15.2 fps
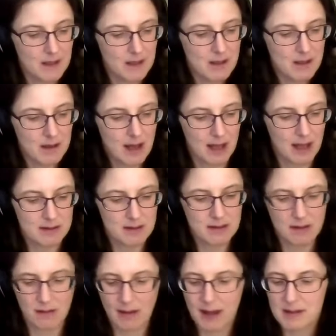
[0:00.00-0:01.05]
yes,
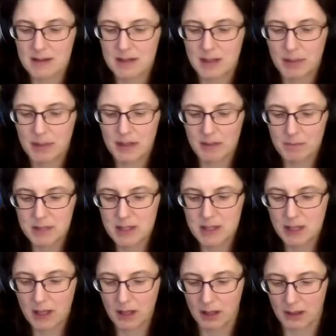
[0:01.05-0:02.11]
so that's tip number
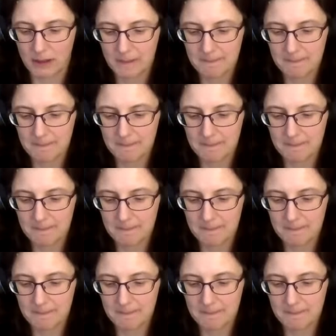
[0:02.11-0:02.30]
2.